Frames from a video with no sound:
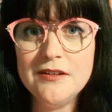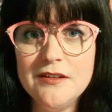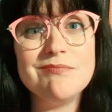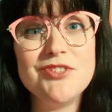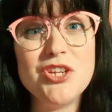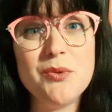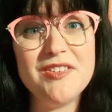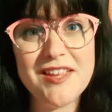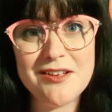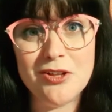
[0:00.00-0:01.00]
But
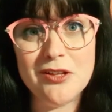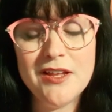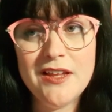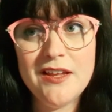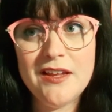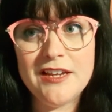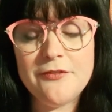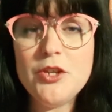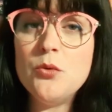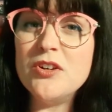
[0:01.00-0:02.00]
she was single.
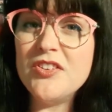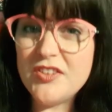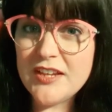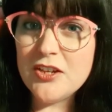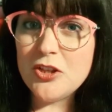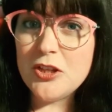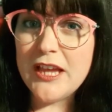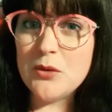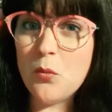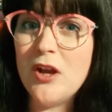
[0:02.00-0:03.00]
And if you were
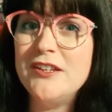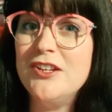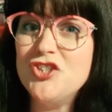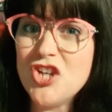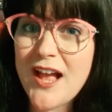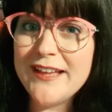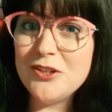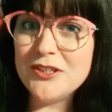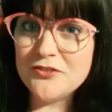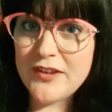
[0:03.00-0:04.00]
single and wanted a
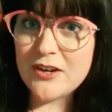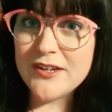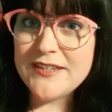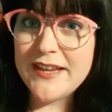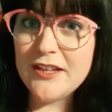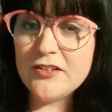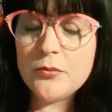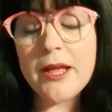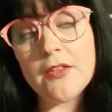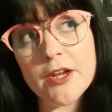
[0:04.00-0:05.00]
child in fairy
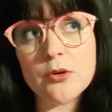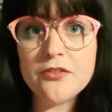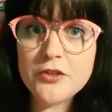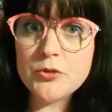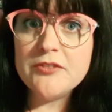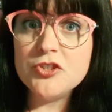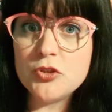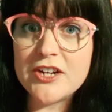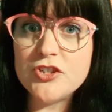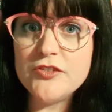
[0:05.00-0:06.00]
tales, well, there were a few
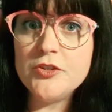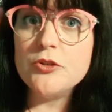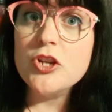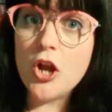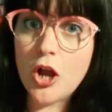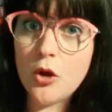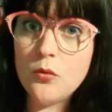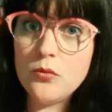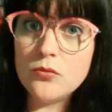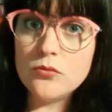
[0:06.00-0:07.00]
different directions you could
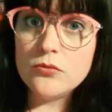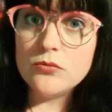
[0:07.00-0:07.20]
go.